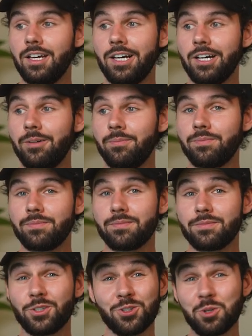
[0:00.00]
Um,
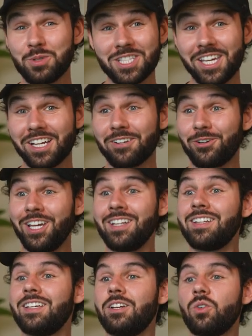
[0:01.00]
so it's super slick, right?
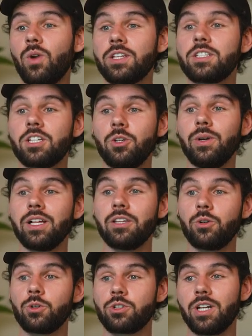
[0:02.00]
Rustic New
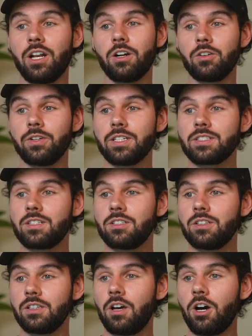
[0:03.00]
England orchard at harvest.
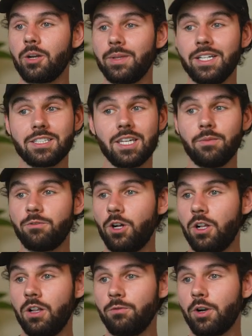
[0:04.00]
On landscape
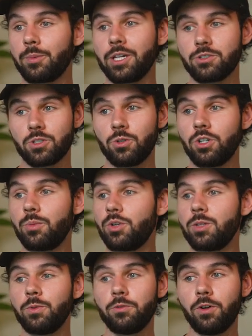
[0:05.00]
fall, farmhouse decor,
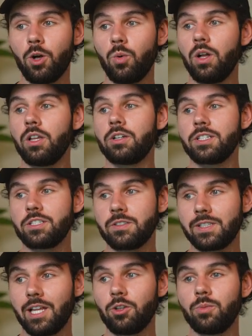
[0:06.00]
printable fall, wall art, digital
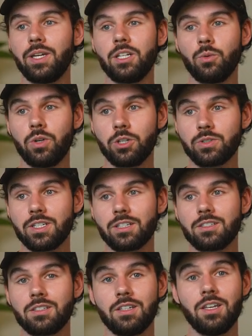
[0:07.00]
download painting
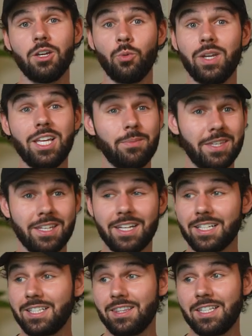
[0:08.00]
106. We keep the
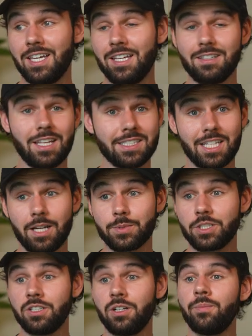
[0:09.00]
index at the end, that's
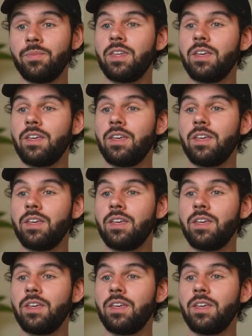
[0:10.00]
optional.